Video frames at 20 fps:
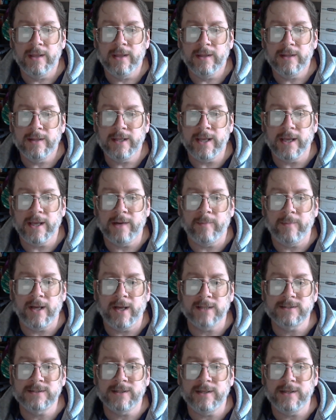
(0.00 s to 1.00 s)
the
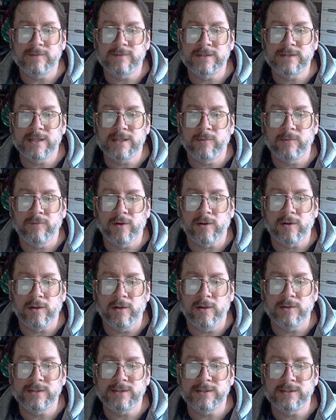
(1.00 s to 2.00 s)
animosity of some of her
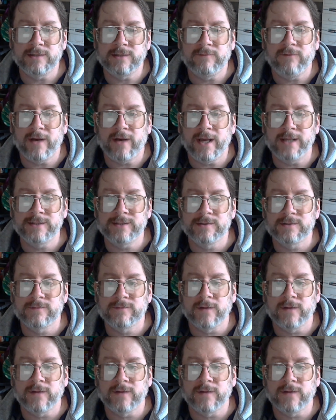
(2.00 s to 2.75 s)
closest advisors